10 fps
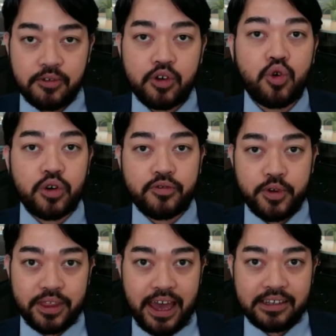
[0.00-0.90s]
court for
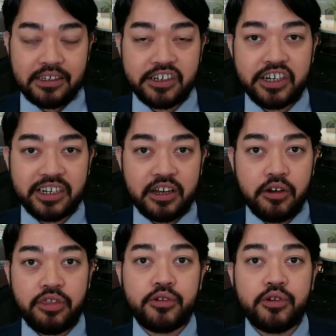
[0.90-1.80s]
that. You're going to
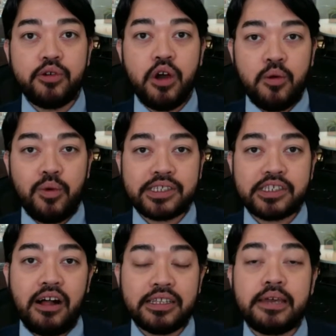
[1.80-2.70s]
go through what's
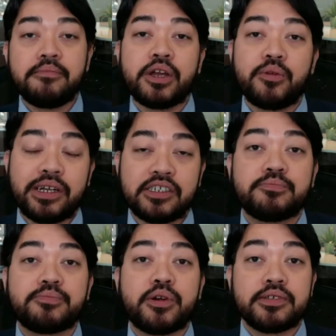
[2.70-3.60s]
called
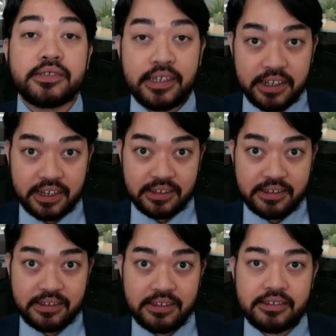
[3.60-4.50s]
immigration
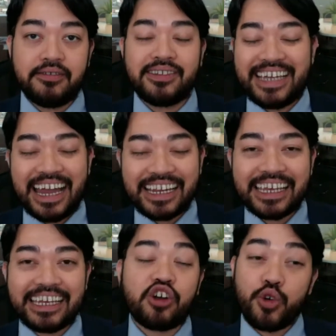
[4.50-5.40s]
proceedings. So it's kind of
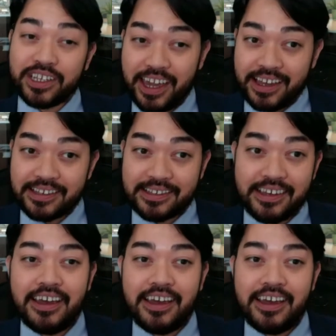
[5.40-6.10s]
like a court case.